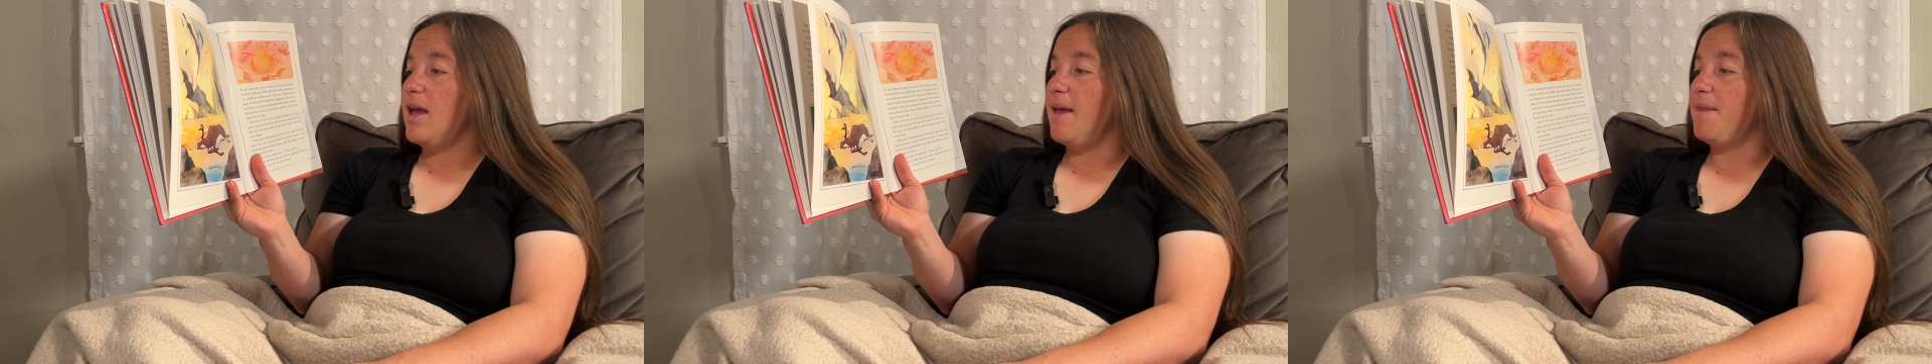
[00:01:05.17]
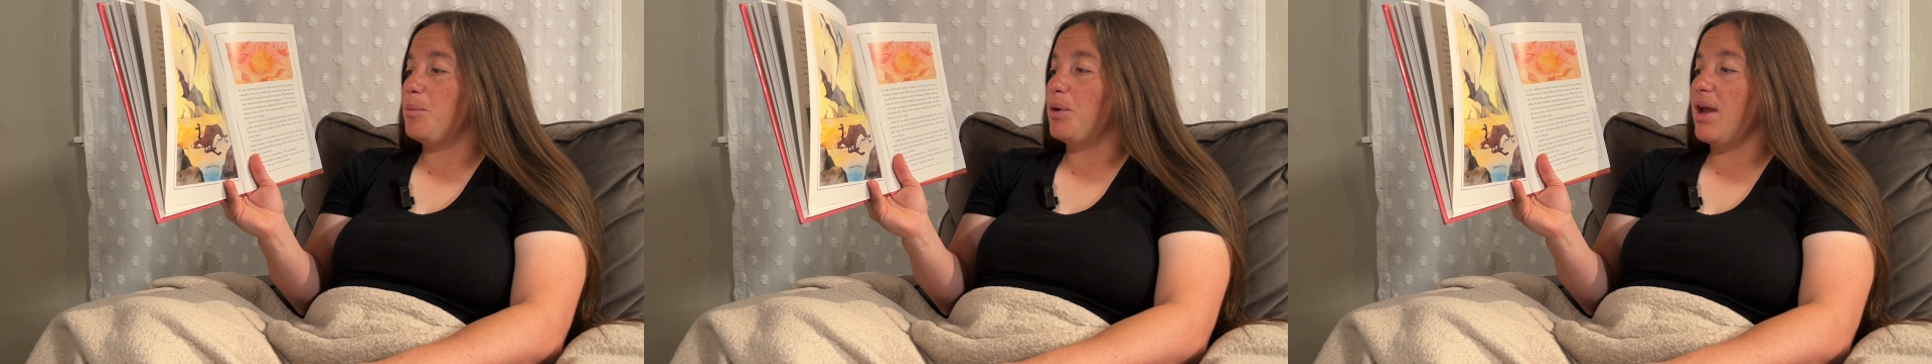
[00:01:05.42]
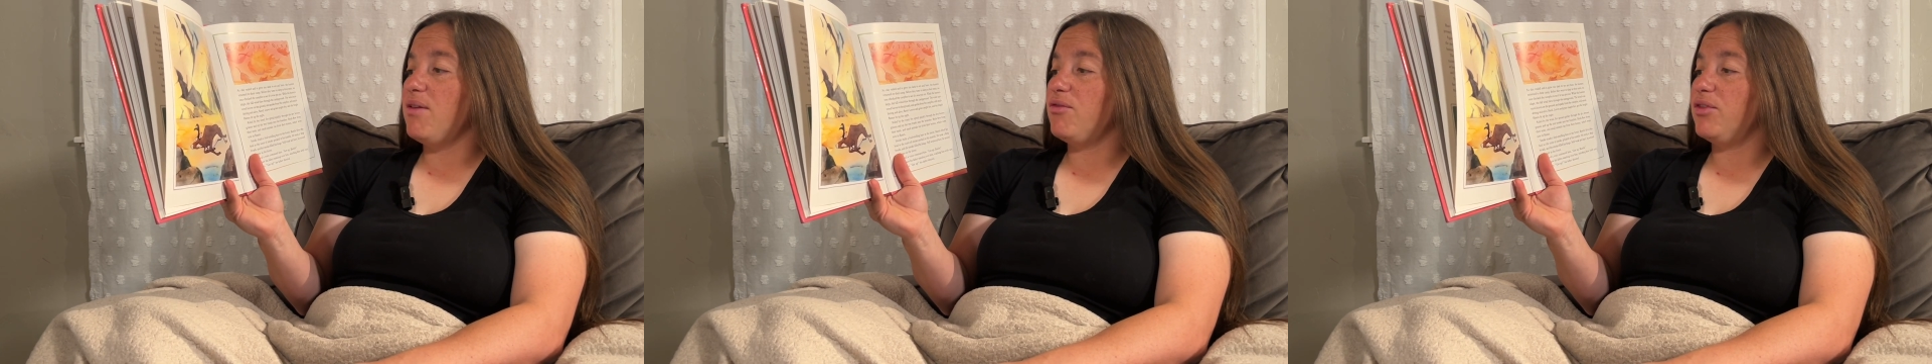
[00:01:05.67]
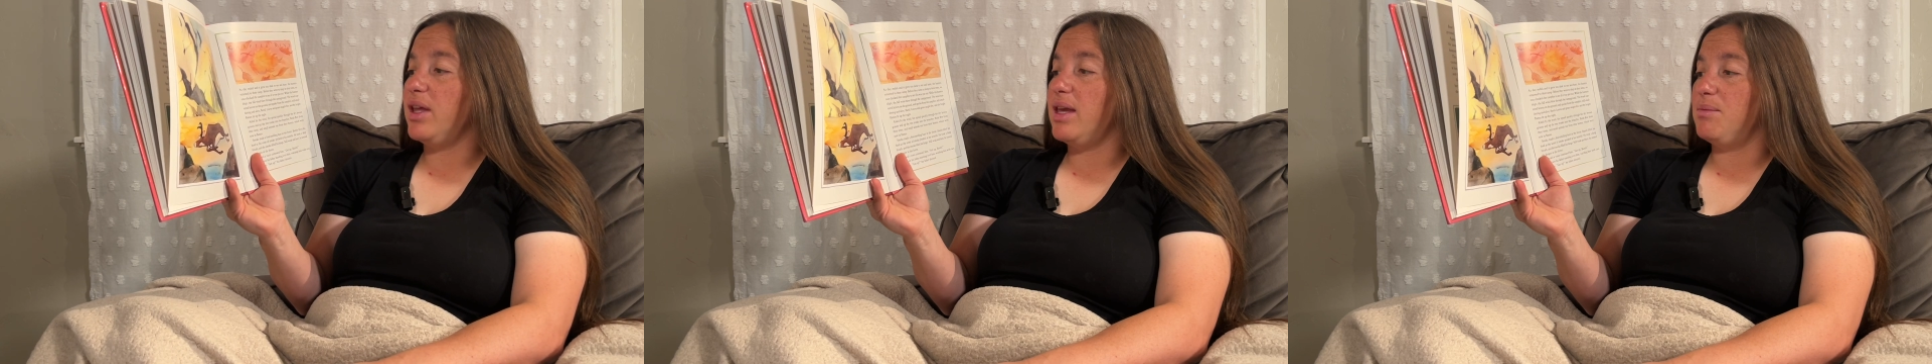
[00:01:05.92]
and the bright
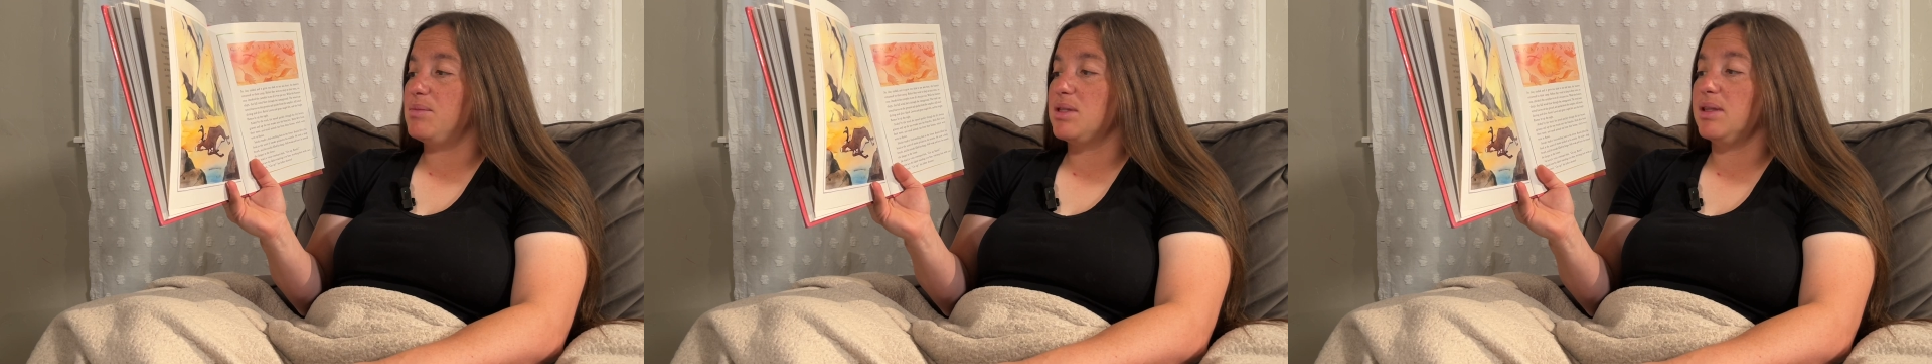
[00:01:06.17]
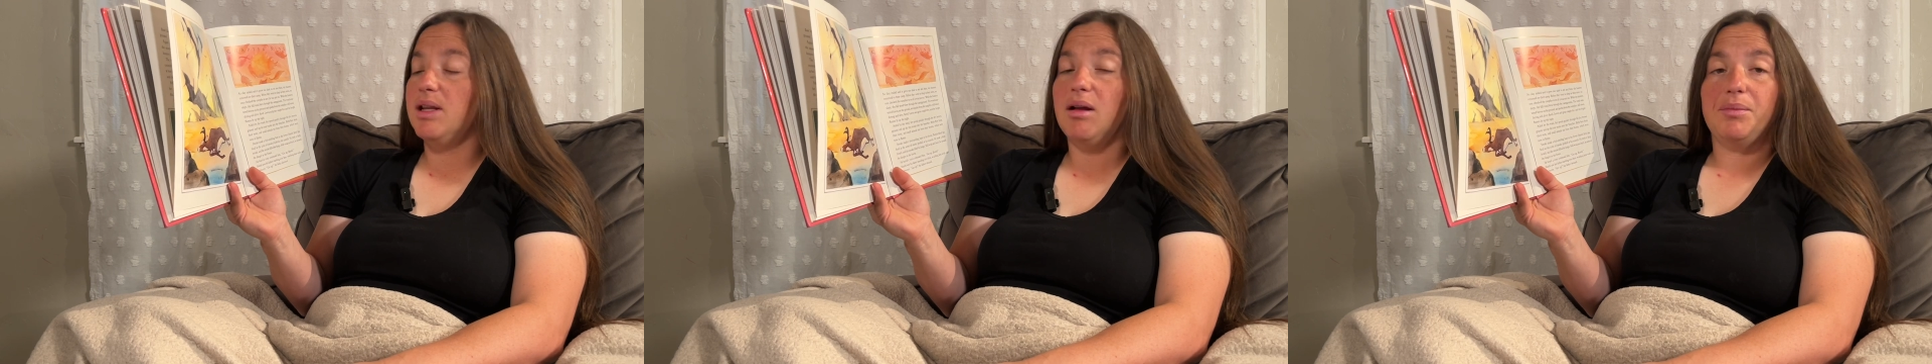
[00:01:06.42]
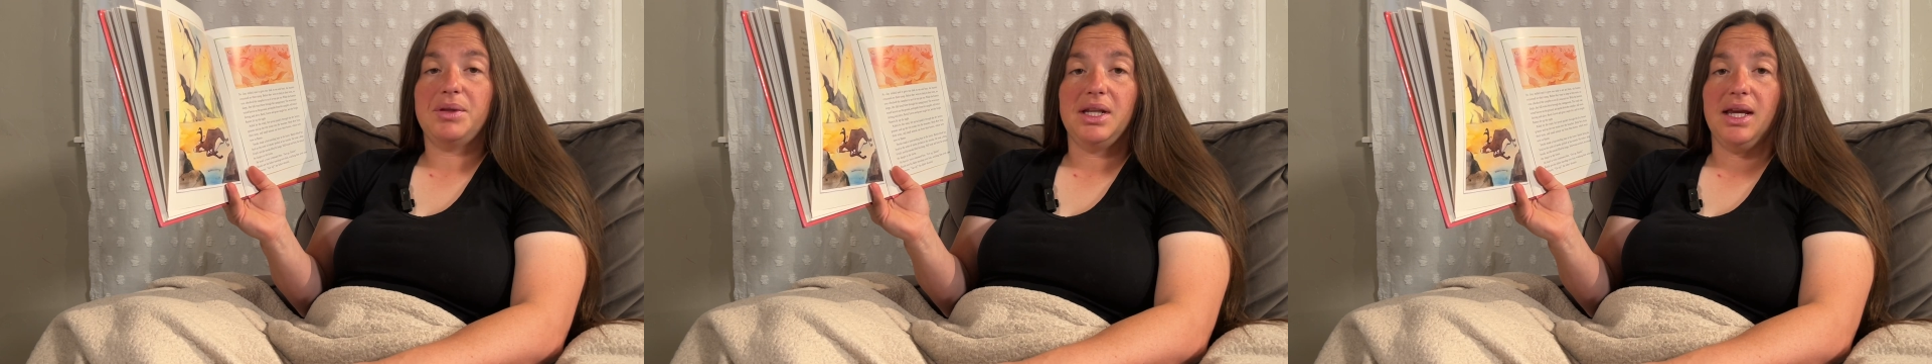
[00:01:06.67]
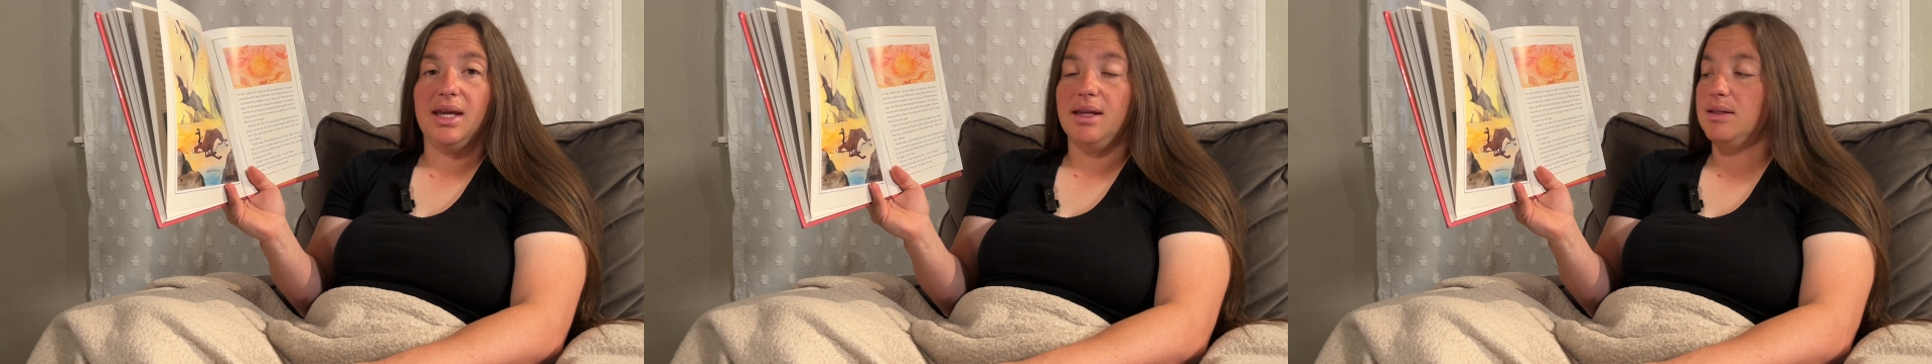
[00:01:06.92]
flames lit up the
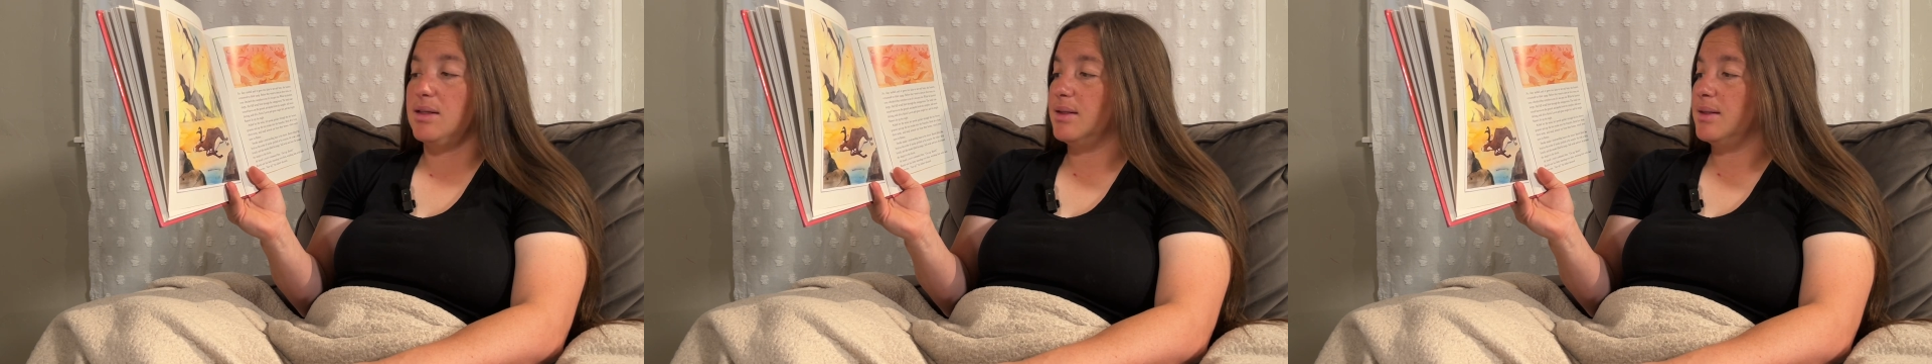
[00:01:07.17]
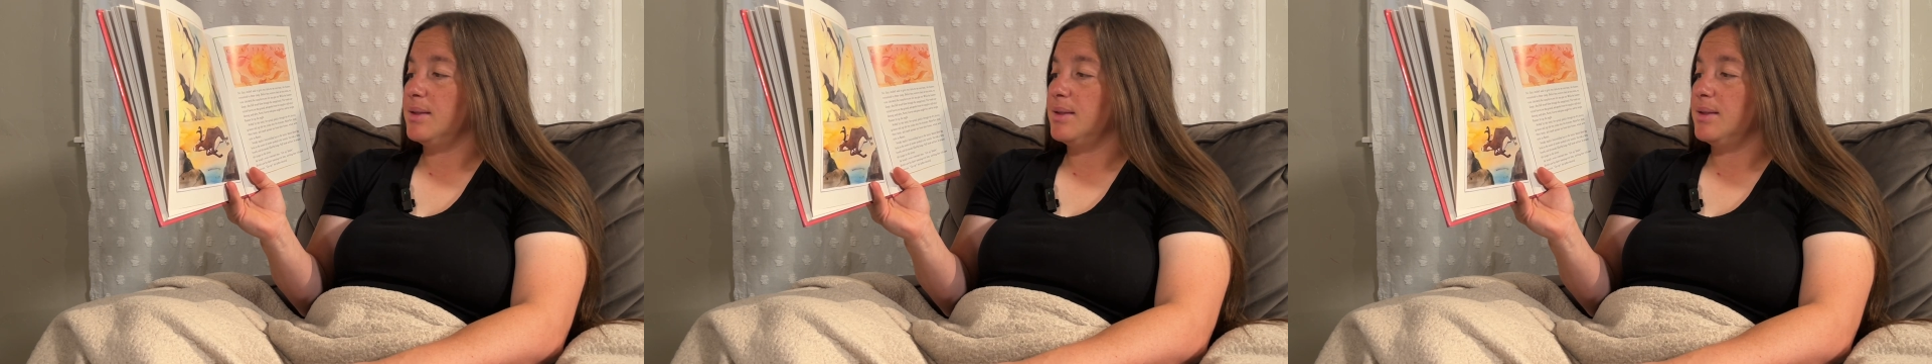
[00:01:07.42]
night.